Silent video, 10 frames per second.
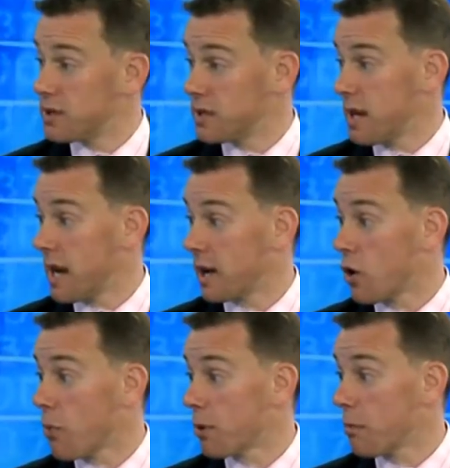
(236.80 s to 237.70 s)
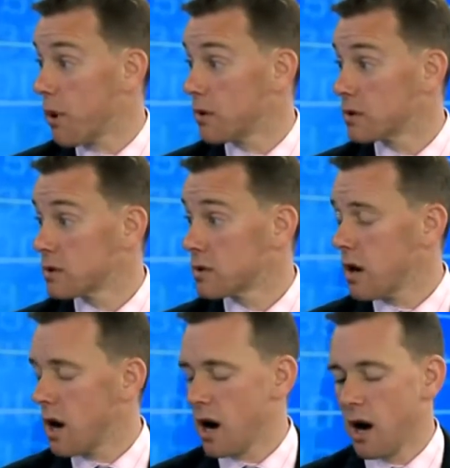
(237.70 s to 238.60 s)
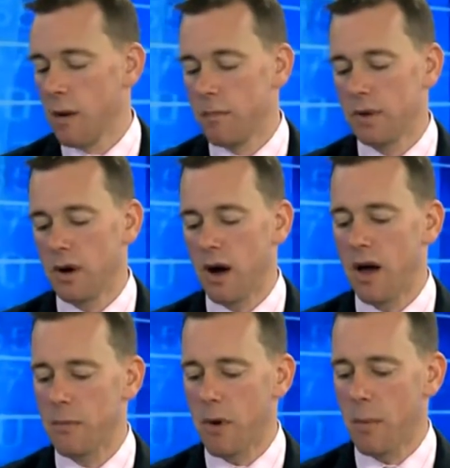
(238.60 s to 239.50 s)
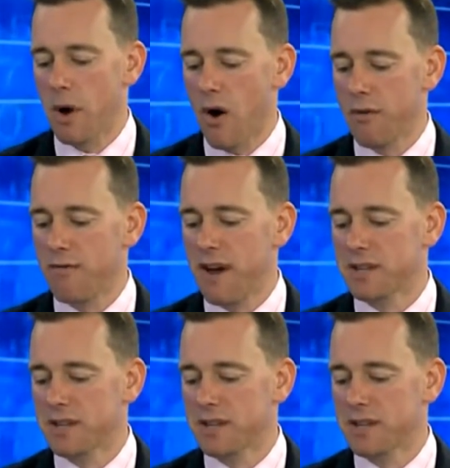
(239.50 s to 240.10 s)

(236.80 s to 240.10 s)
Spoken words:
in corporate bonds. Mm-hmm. At the moment our investors